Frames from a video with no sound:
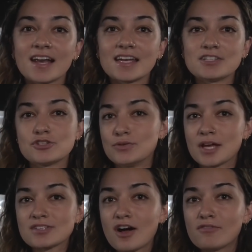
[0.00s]
I get two
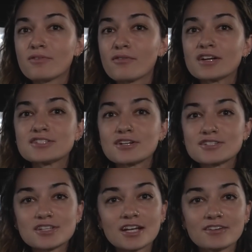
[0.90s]
days off before I start
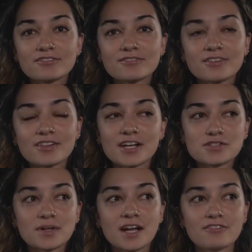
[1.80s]
studying for the
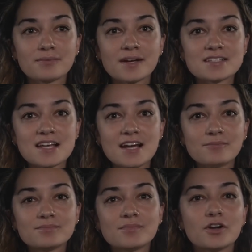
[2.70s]
next one after my exam,